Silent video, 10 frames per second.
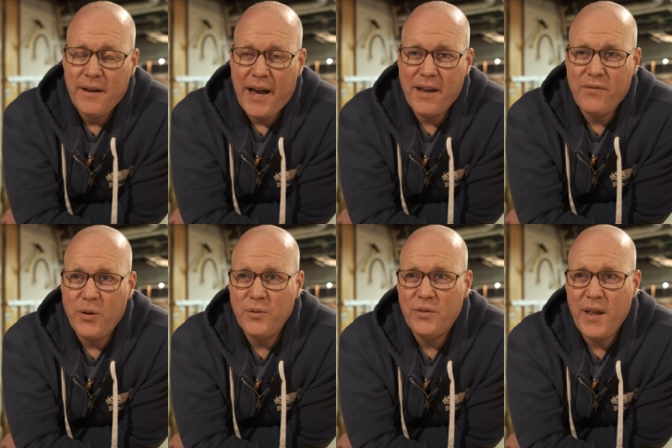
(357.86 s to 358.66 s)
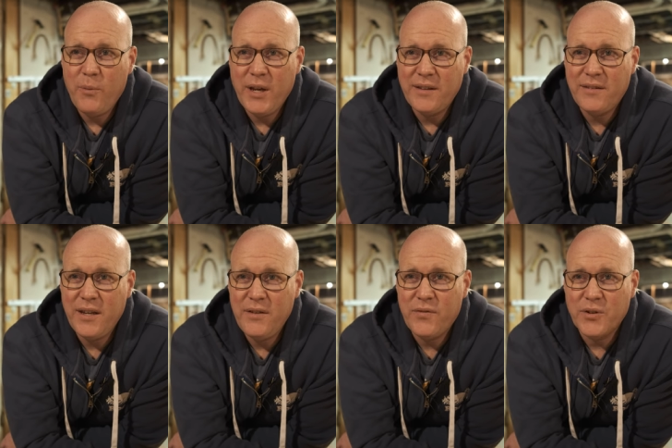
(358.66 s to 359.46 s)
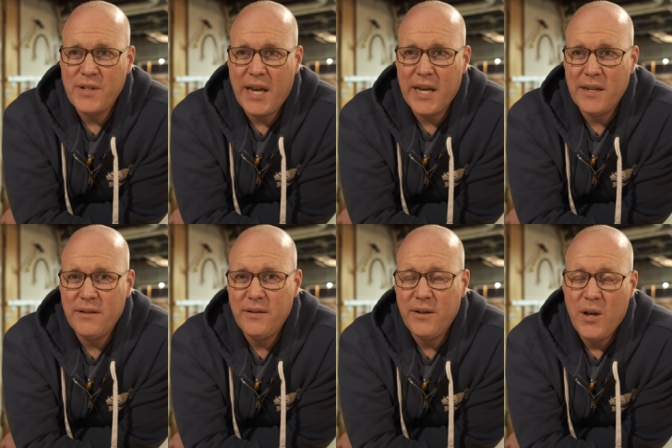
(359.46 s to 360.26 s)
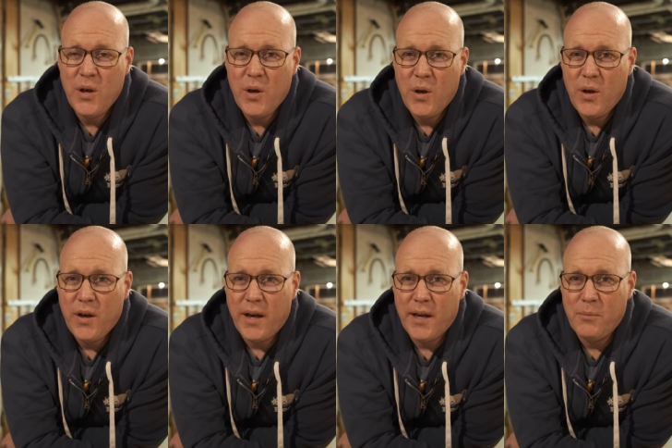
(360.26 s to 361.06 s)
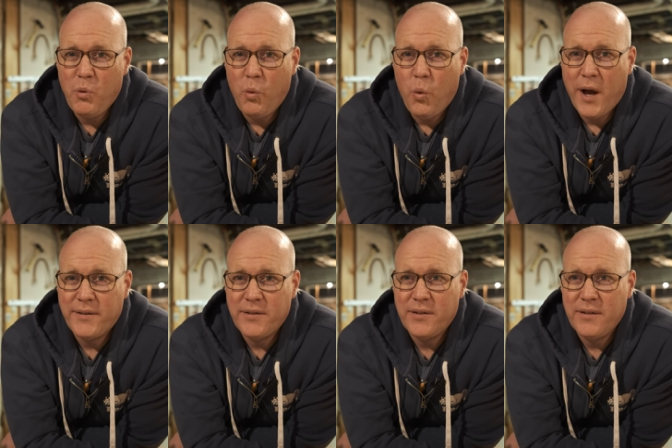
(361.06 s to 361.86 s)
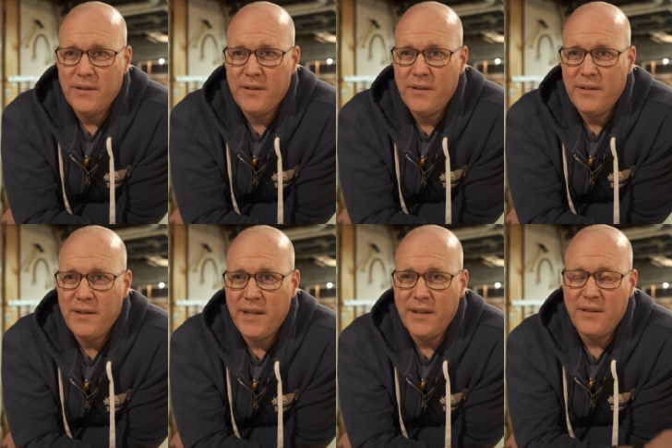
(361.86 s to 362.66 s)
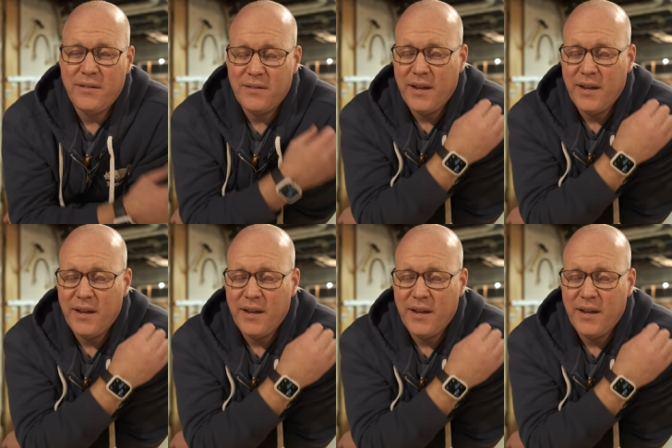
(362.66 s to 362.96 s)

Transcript: iPhone so that we can see firsthand um, what is